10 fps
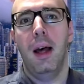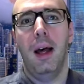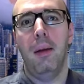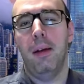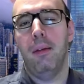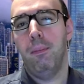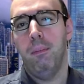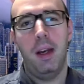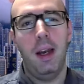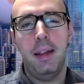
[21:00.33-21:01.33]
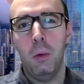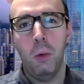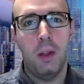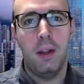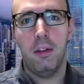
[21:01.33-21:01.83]
And related
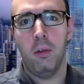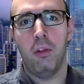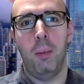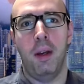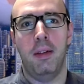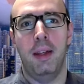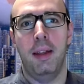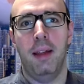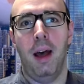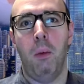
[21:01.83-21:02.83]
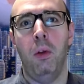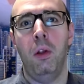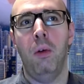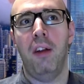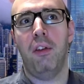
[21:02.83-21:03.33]
to this, to some extent, I
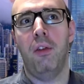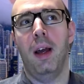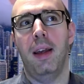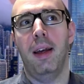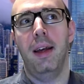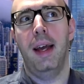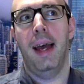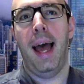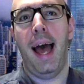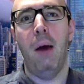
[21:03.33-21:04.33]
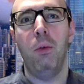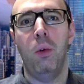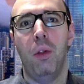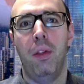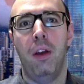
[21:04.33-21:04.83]
wanted to ask you, like, how do
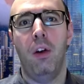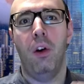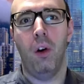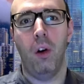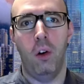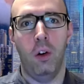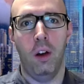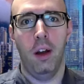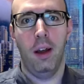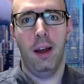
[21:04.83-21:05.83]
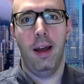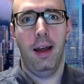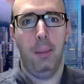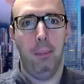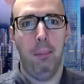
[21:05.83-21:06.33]
you think Hong Kong
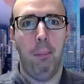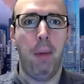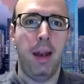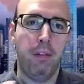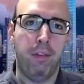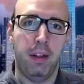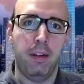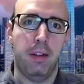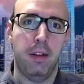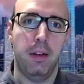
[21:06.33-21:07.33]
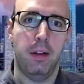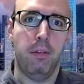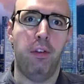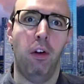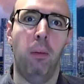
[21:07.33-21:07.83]
uh, benefits
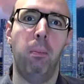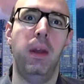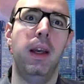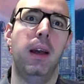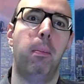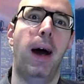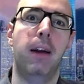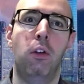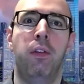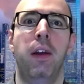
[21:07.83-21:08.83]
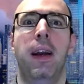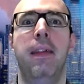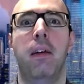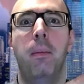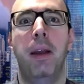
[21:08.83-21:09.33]
from being part of the
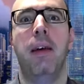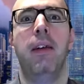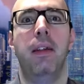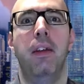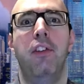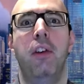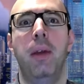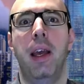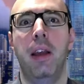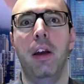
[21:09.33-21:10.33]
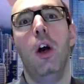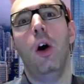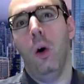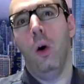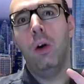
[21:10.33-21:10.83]
Greater Bay Area, the GBA,
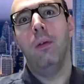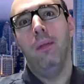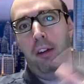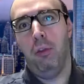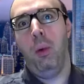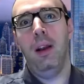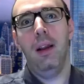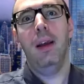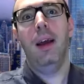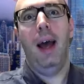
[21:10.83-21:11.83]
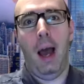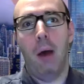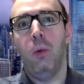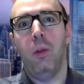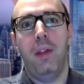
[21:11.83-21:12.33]
or as well, how
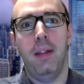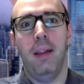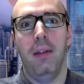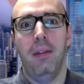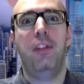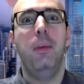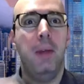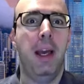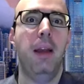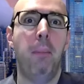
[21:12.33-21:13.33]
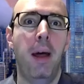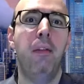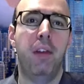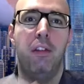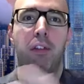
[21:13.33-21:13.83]
do you think the GBA
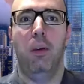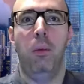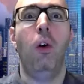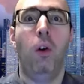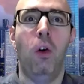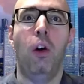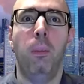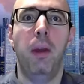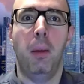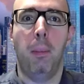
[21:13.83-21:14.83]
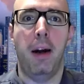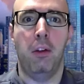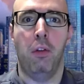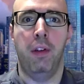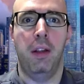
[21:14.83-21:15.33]
benefits from Hong Kong being part
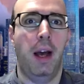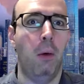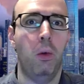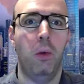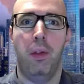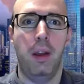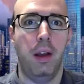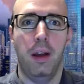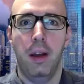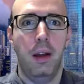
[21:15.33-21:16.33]
of it? How do you think,